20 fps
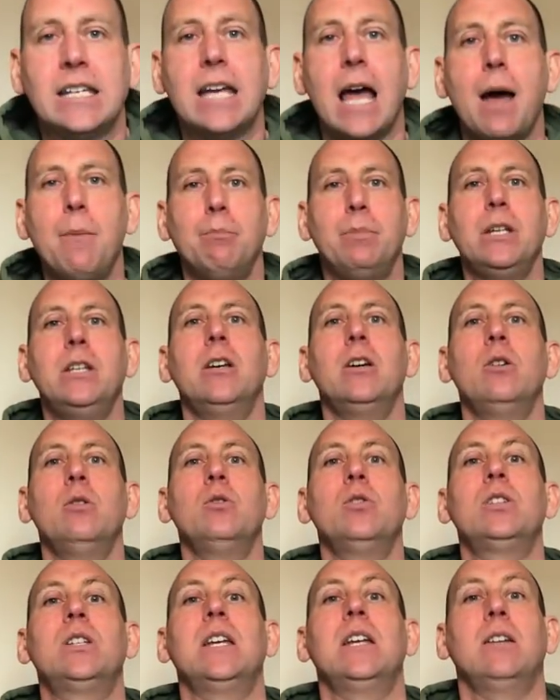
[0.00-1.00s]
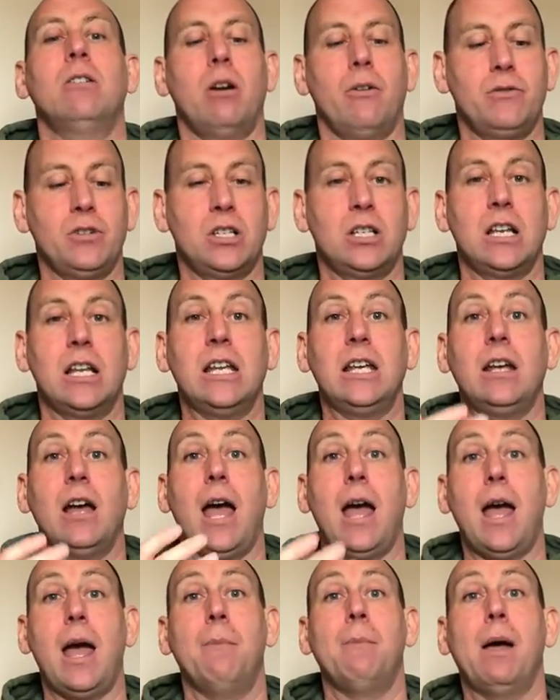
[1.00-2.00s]
it can be used in, obviously,
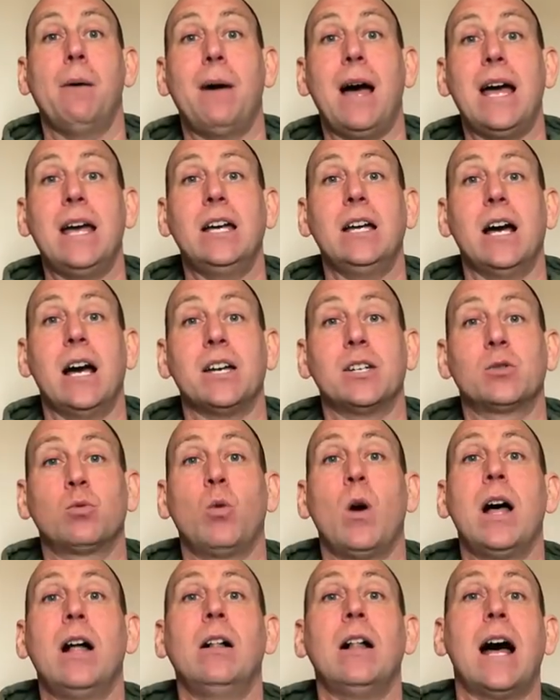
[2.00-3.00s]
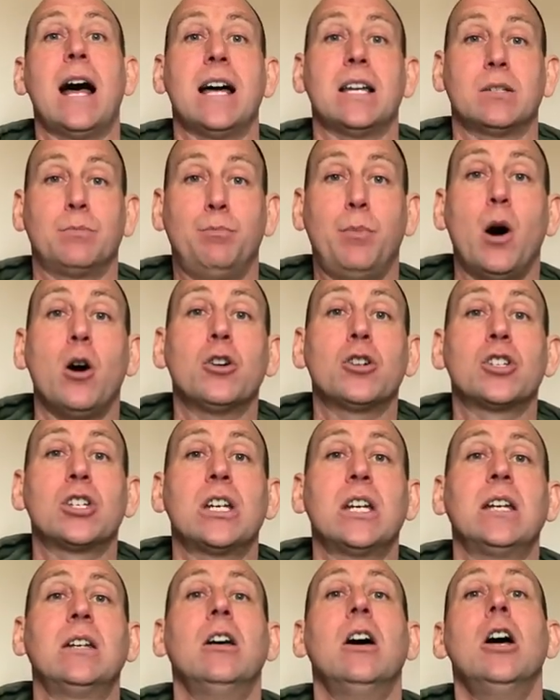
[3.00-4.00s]
M M A as well as
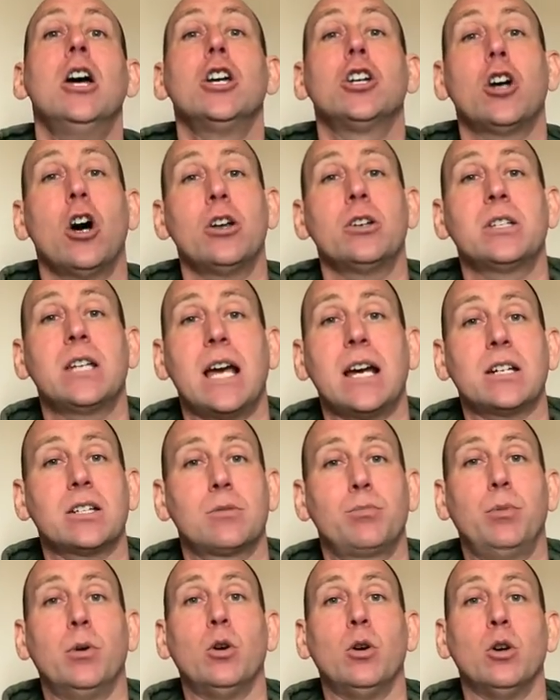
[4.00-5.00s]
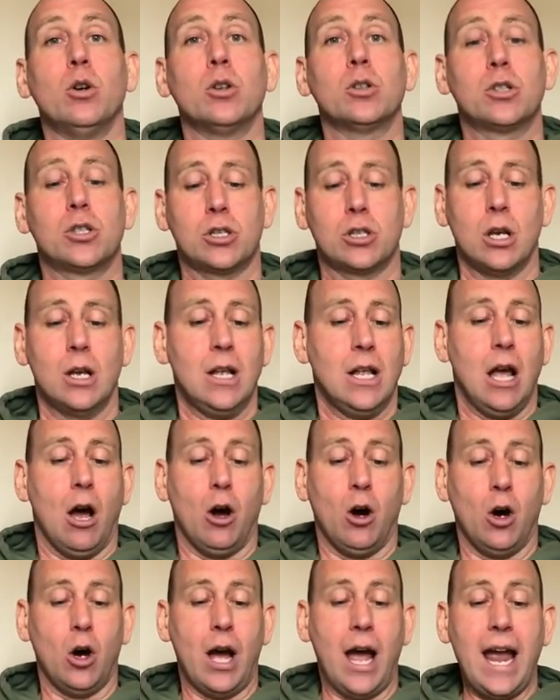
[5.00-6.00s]
boxing, contact sports,
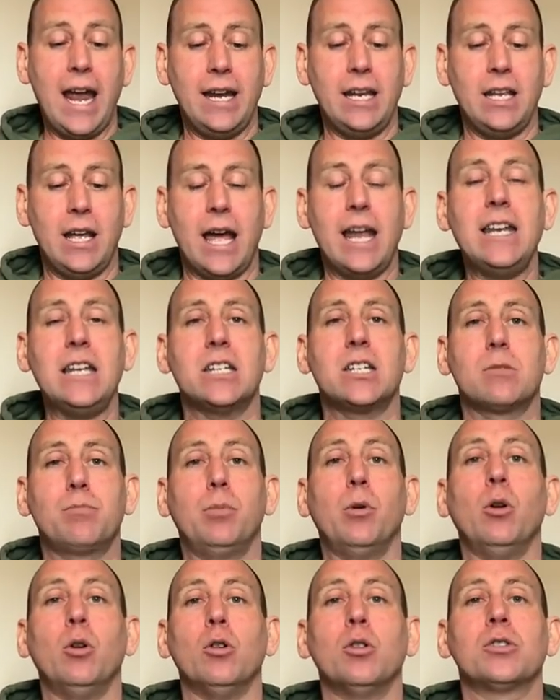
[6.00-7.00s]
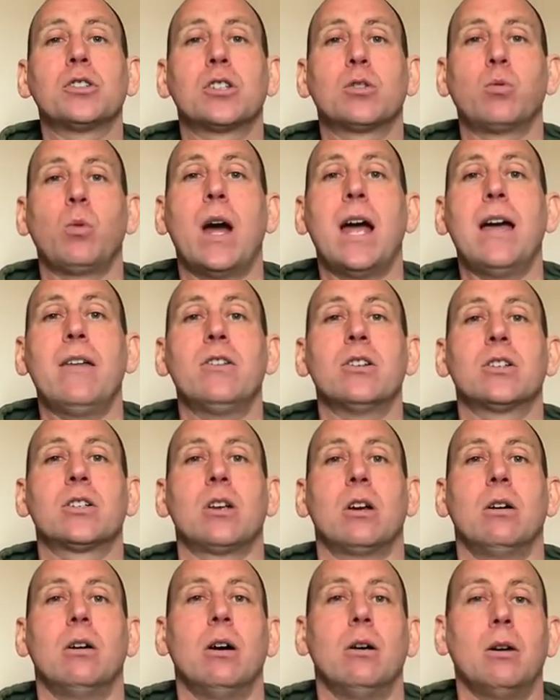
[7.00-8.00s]
or any any sports where
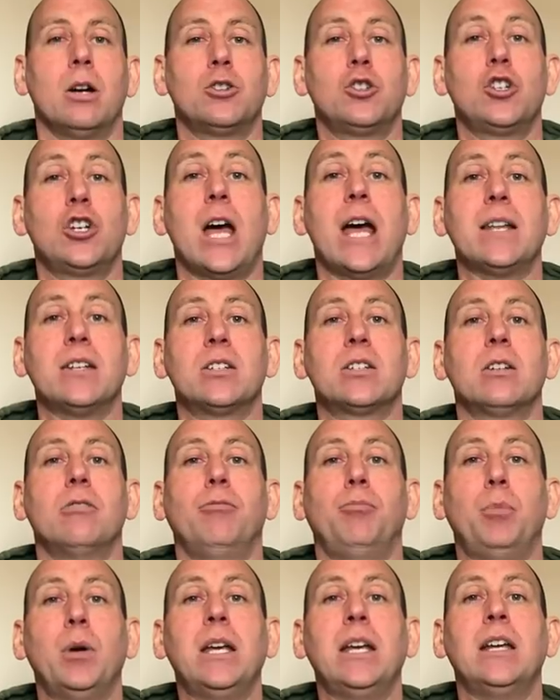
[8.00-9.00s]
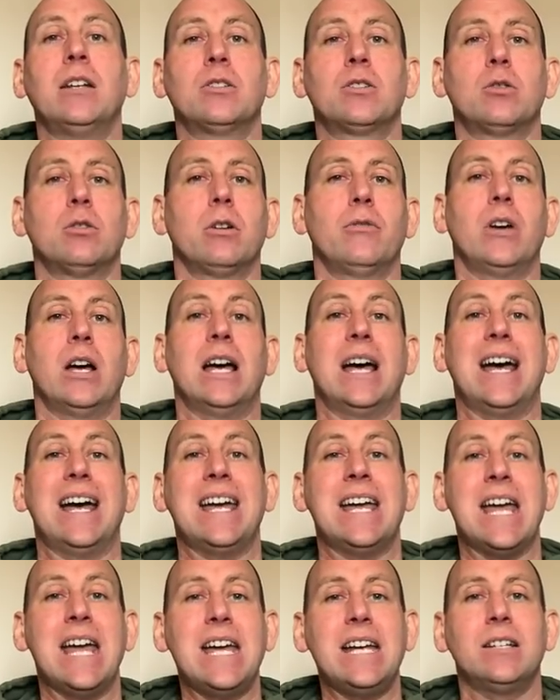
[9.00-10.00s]
there's a, a chance of being sort of a,
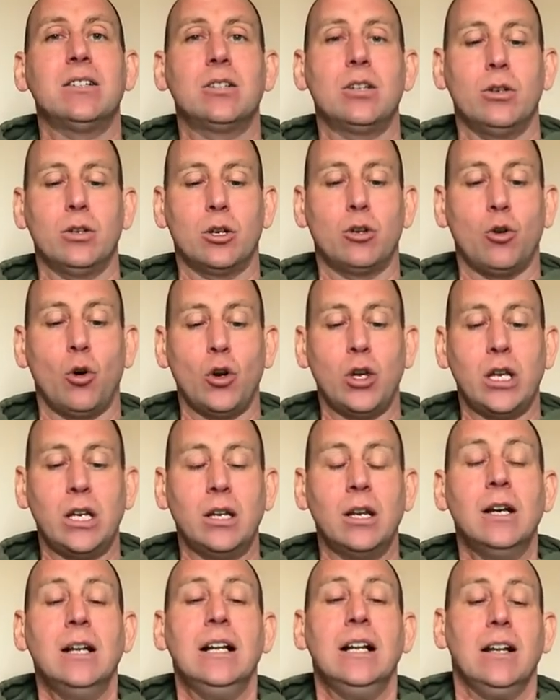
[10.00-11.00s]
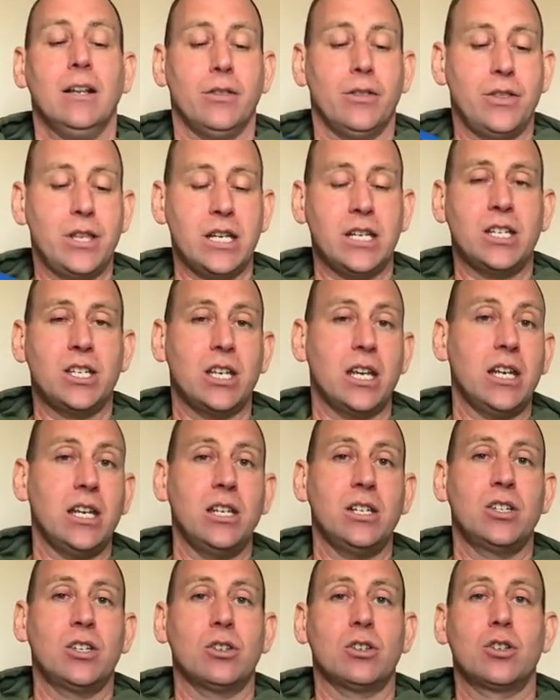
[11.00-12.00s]
a hit to the groin. This
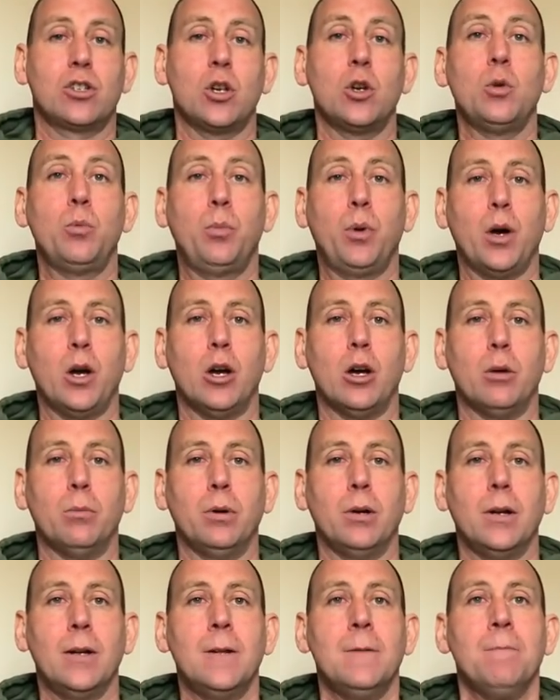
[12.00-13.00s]
is superb.